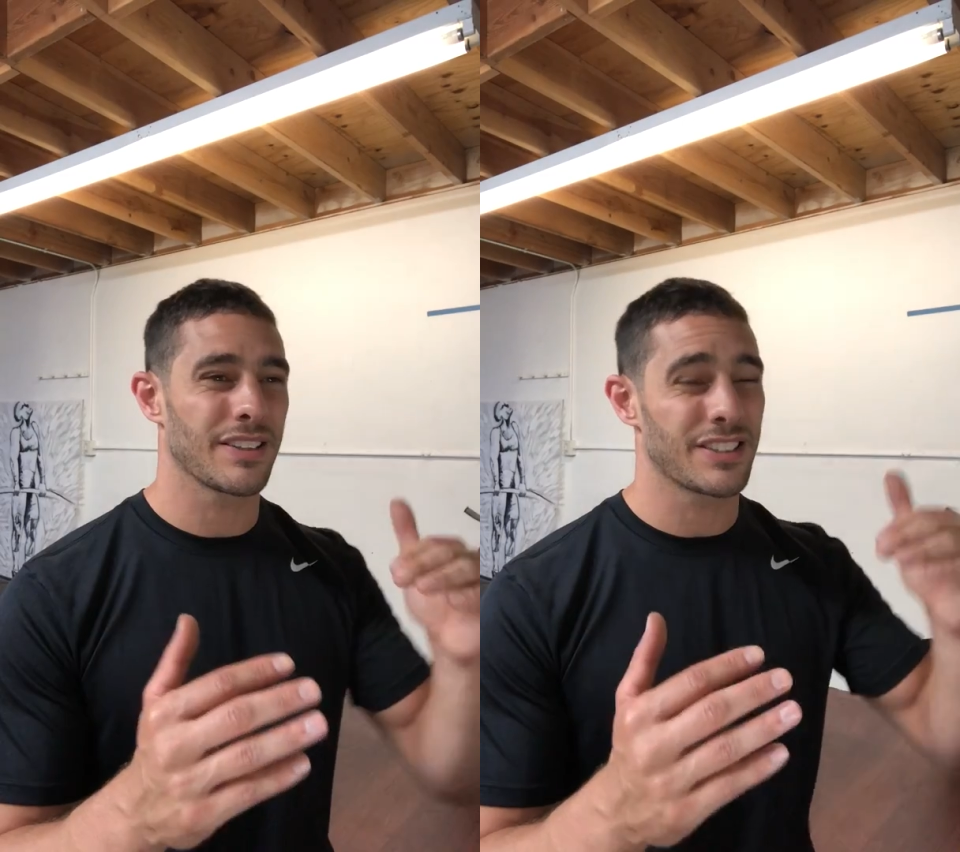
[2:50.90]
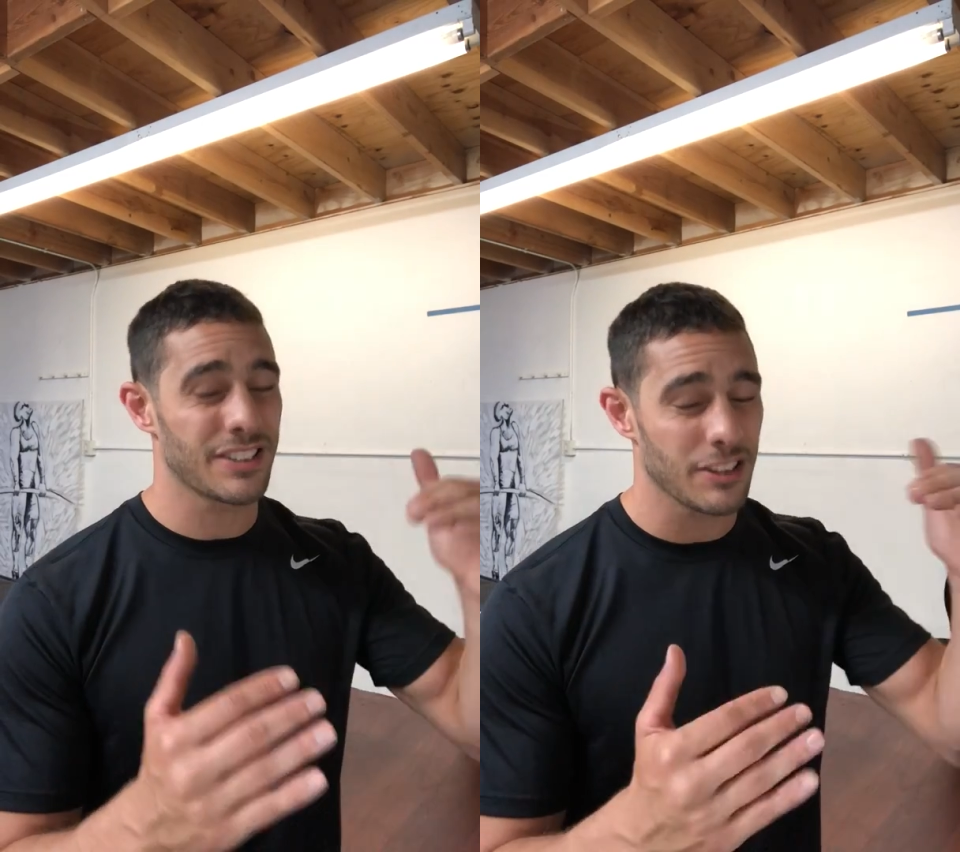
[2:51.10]

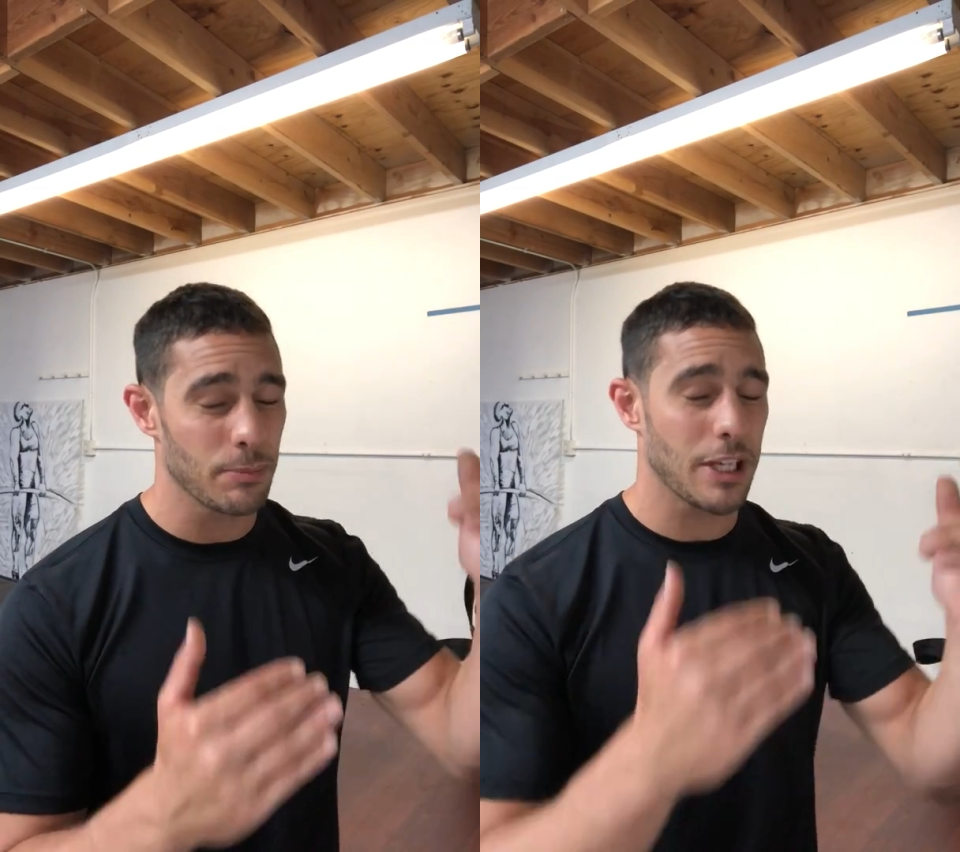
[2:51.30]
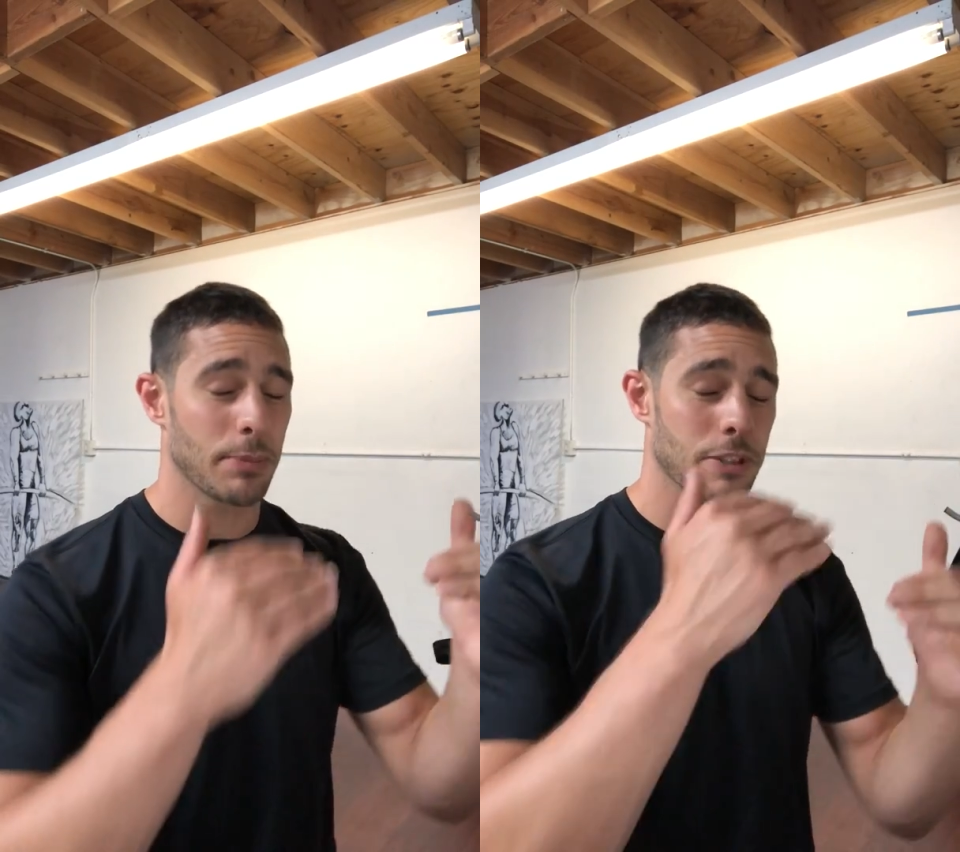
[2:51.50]
still
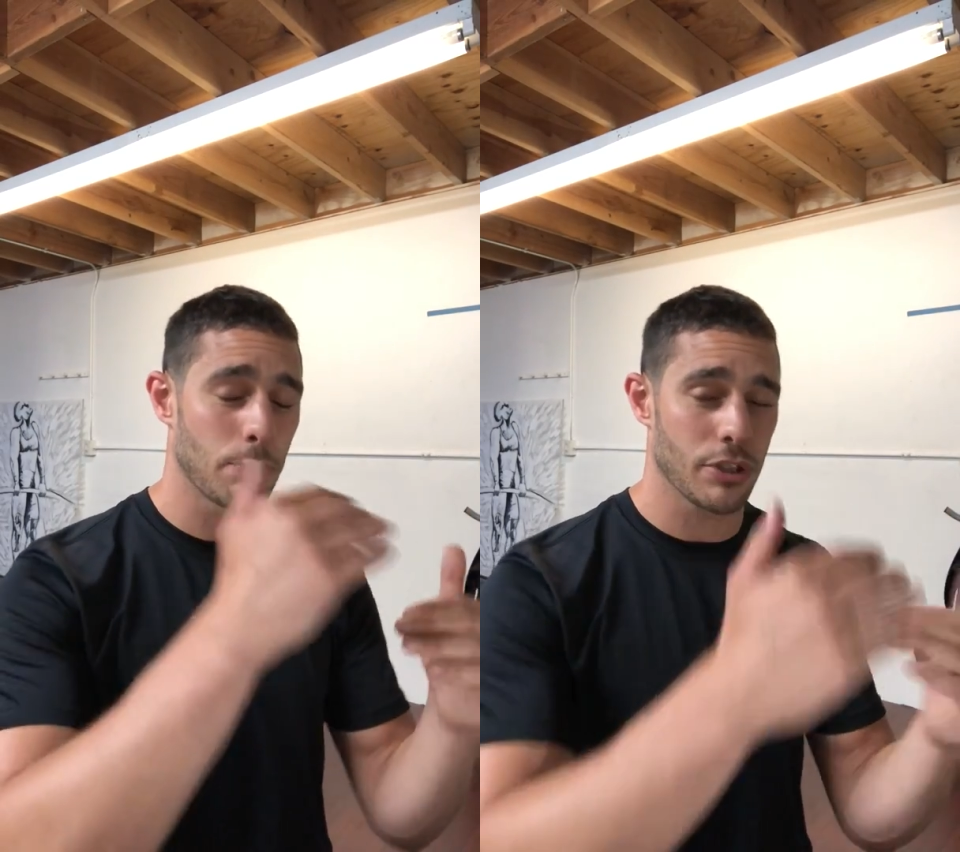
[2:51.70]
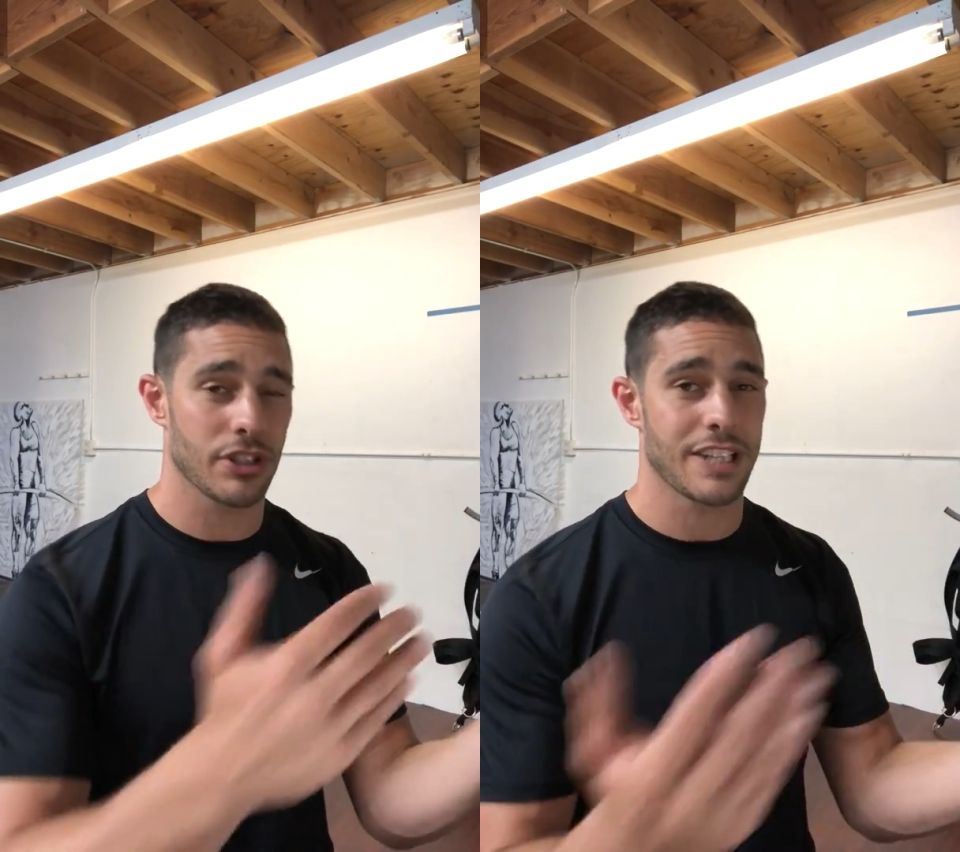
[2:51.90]
be able to
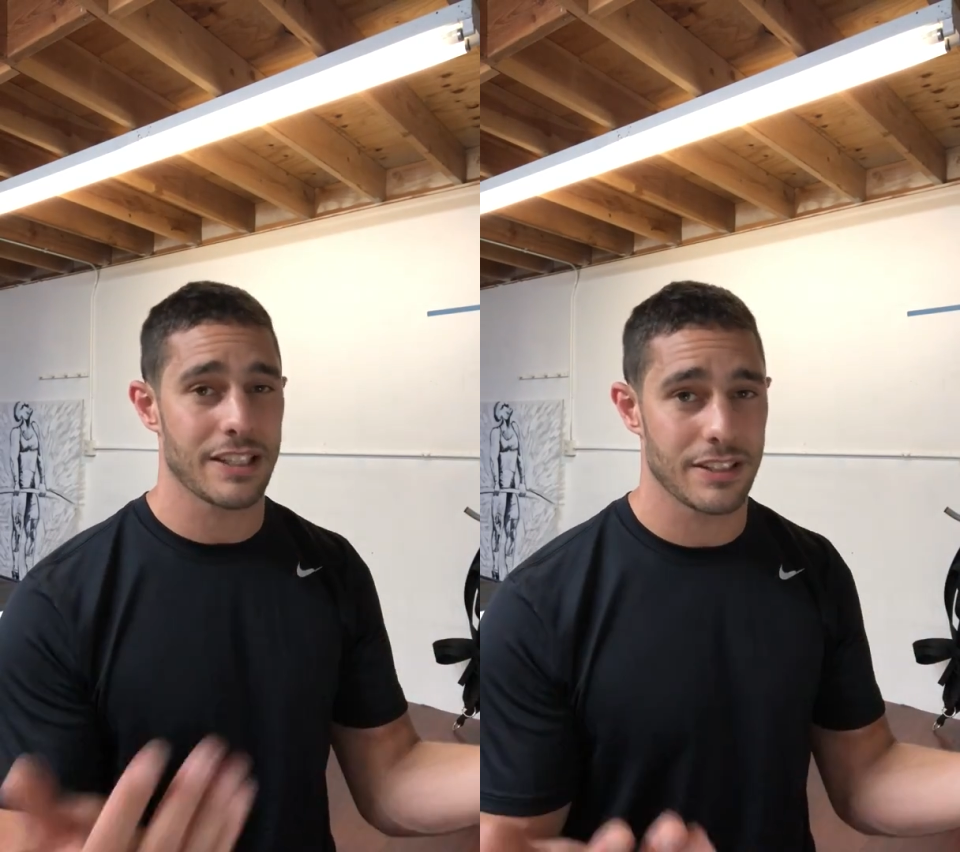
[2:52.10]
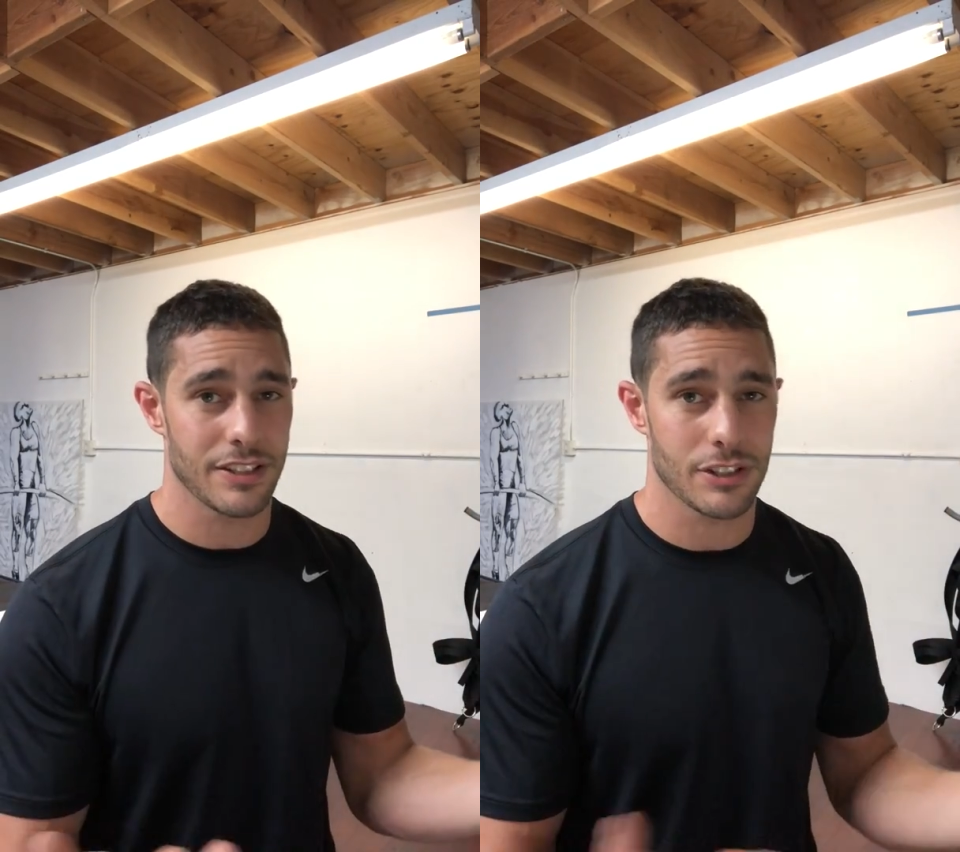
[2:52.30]
push intensity